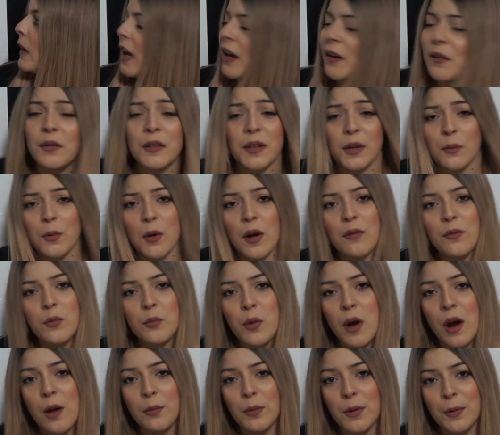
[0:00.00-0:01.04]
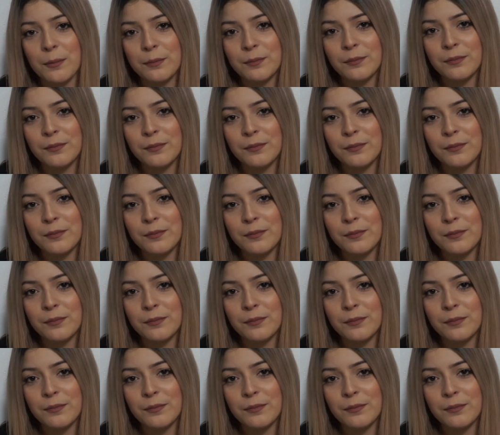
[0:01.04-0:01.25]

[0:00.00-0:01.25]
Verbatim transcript: I don't think we'll have a problem